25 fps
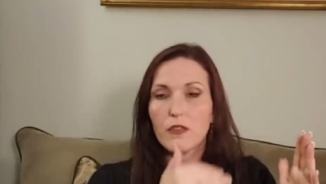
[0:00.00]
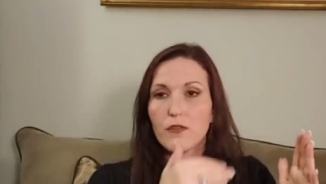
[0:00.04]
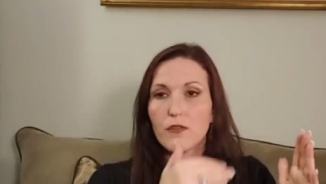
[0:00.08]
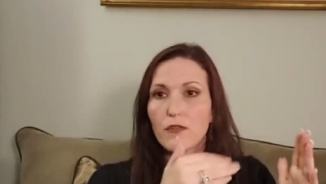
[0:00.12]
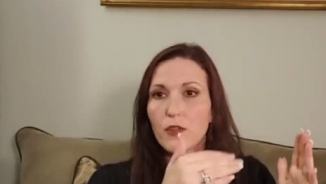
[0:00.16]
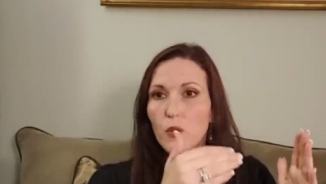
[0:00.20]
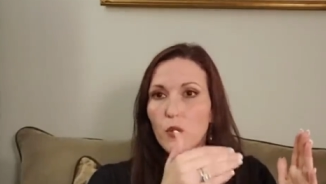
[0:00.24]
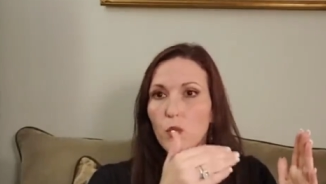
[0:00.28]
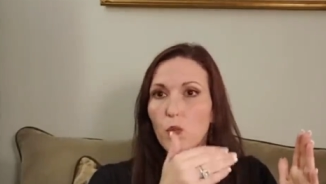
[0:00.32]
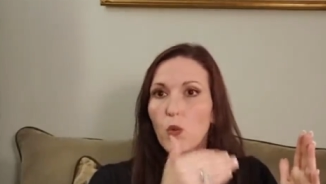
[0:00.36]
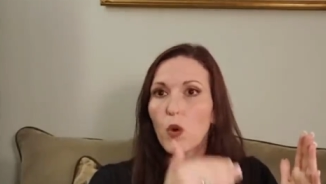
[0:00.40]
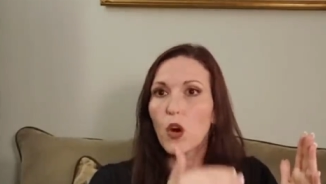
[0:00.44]

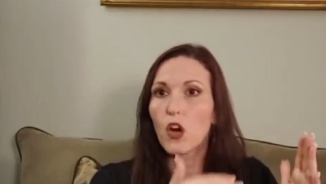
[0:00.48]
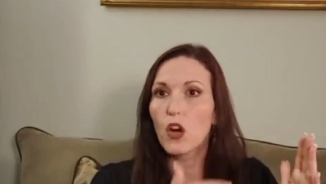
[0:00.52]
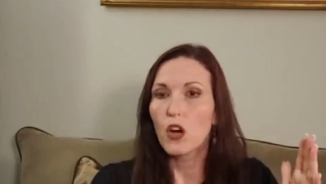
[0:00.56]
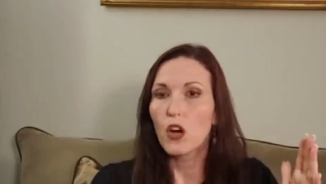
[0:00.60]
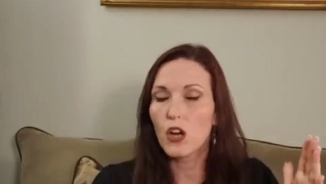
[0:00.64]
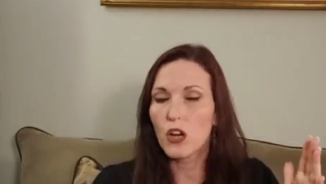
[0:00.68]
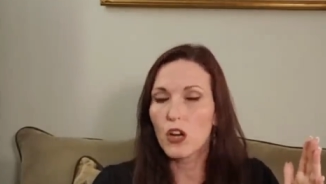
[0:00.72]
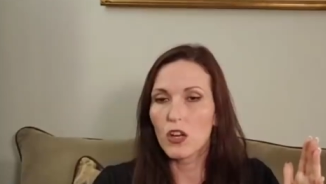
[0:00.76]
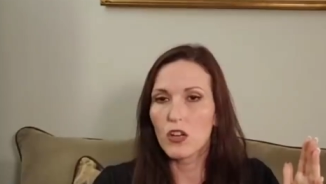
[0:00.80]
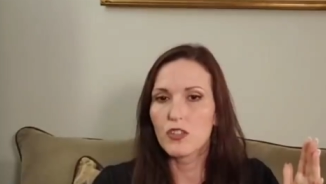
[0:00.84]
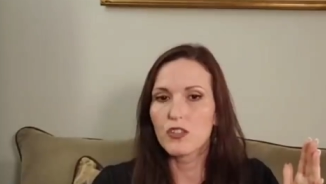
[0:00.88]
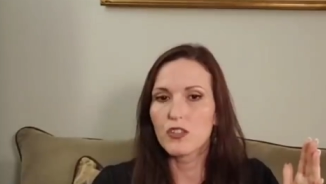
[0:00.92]
for
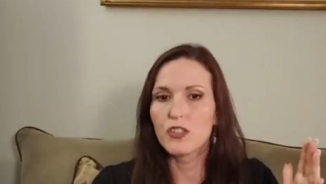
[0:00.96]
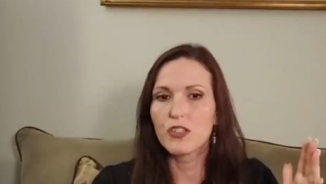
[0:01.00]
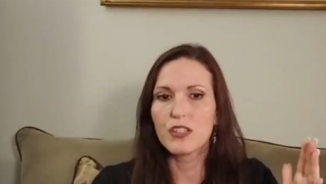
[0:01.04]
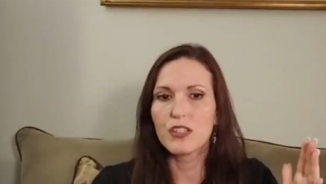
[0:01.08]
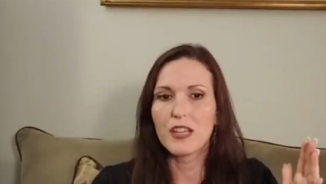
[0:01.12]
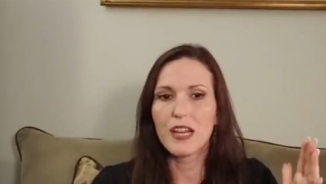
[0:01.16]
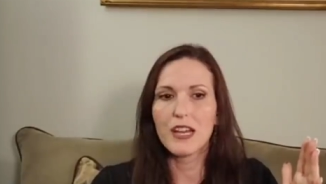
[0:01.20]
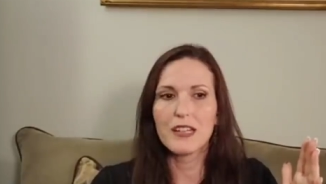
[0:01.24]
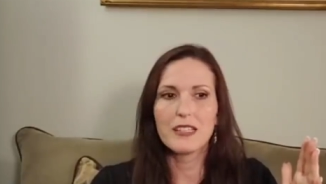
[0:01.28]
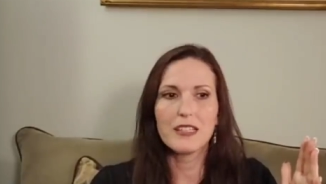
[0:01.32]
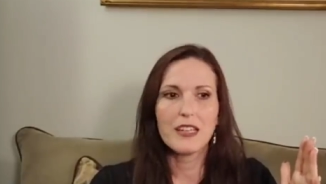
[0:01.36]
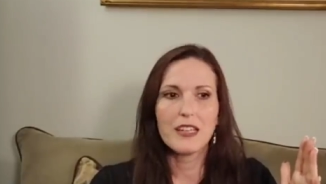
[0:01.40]
workers
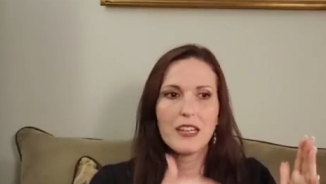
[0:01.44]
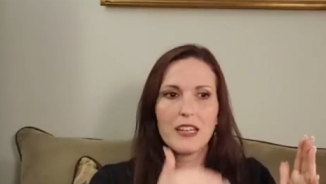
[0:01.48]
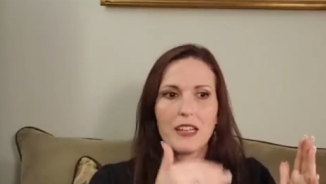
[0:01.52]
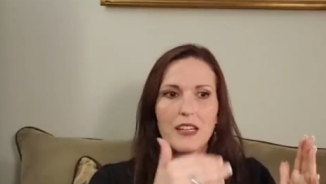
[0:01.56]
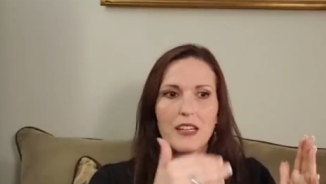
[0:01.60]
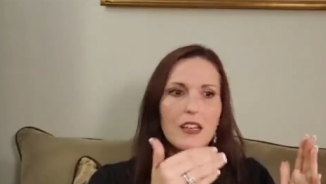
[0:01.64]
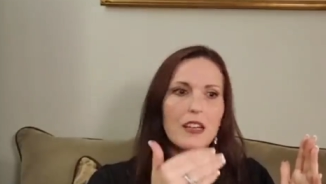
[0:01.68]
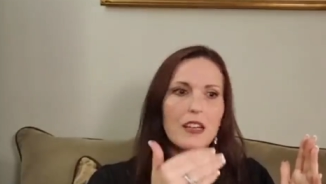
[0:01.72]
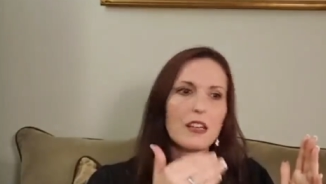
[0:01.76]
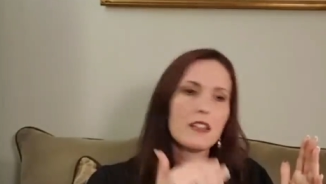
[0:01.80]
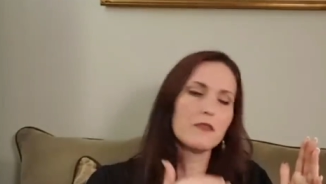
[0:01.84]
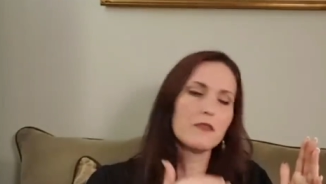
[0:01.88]
that day
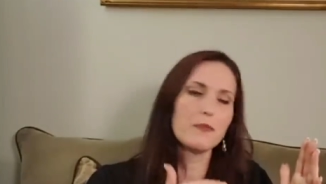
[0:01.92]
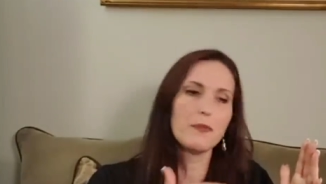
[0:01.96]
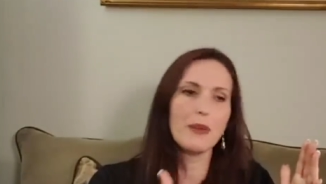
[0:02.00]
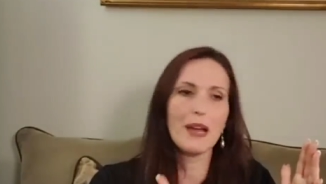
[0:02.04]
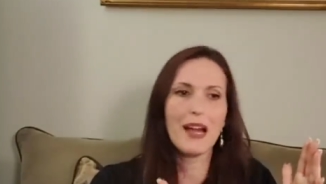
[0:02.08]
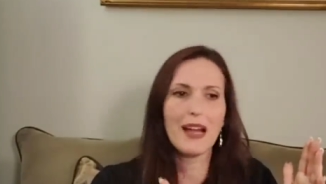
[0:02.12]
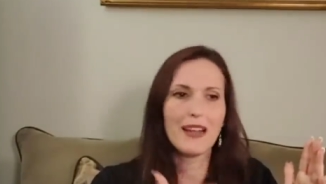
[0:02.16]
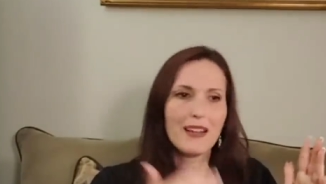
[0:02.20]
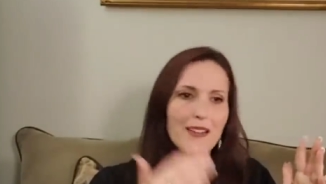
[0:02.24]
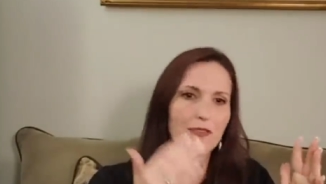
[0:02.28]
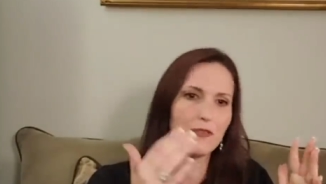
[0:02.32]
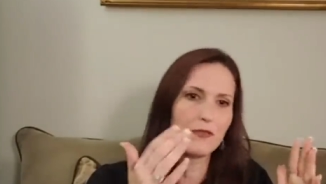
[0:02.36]
and kind of
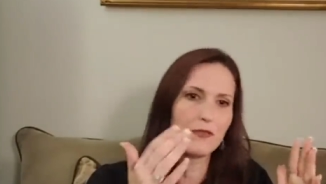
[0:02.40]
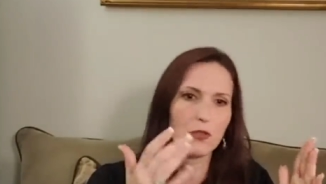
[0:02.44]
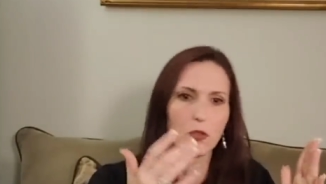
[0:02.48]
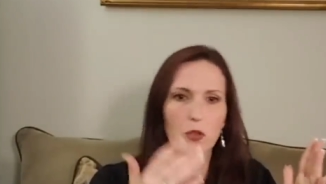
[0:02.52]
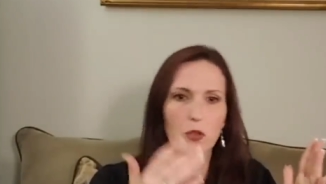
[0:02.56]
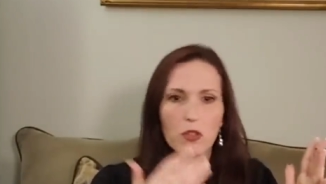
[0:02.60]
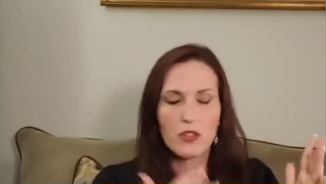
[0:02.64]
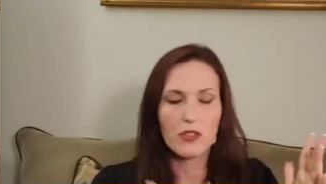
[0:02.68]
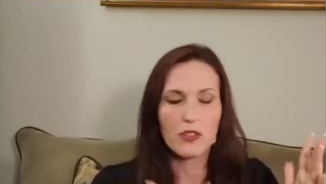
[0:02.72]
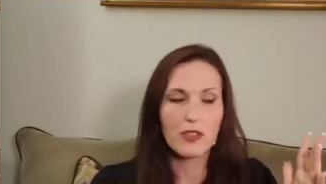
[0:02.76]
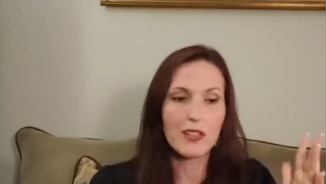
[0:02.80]
back and forth.